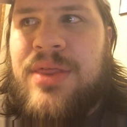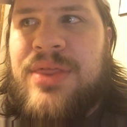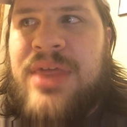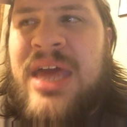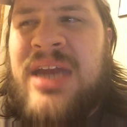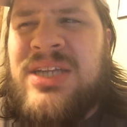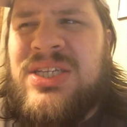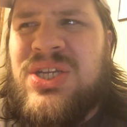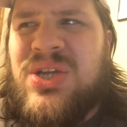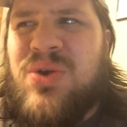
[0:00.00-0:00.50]

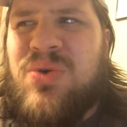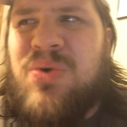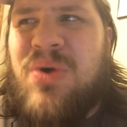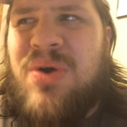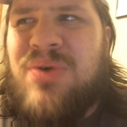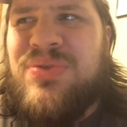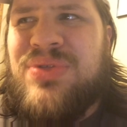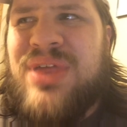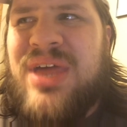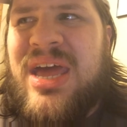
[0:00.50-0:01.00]
That is a
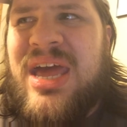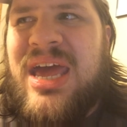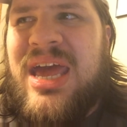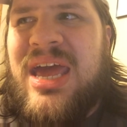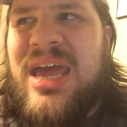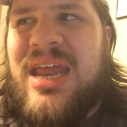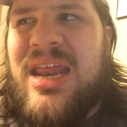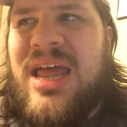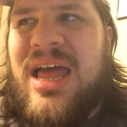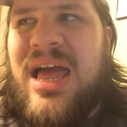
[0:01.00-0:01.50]
quote
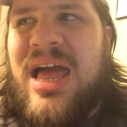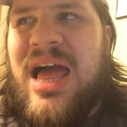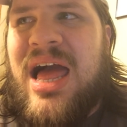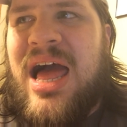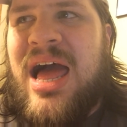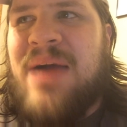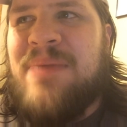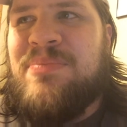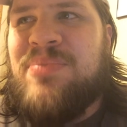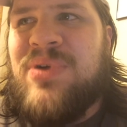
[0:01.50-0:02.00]
that
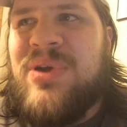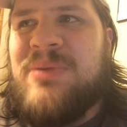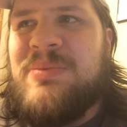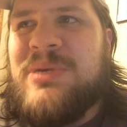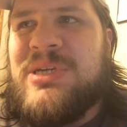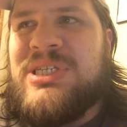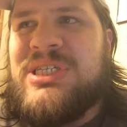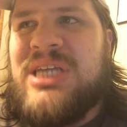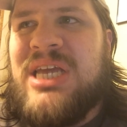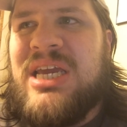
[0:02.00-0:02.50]
I'm pretty
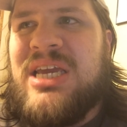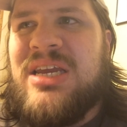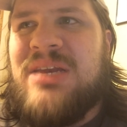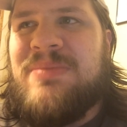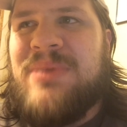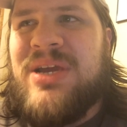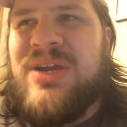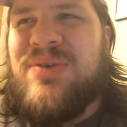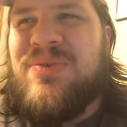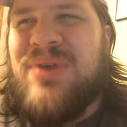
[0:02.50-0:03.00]
much taking
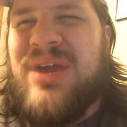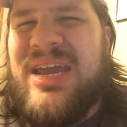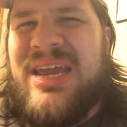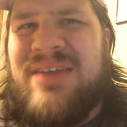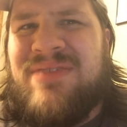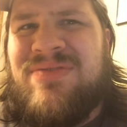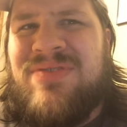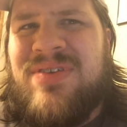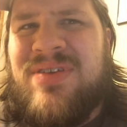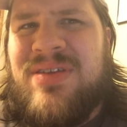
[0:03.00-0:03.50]
to my
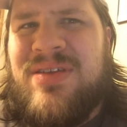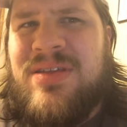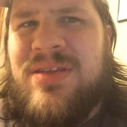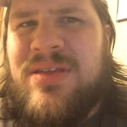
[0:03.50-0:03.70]
grave.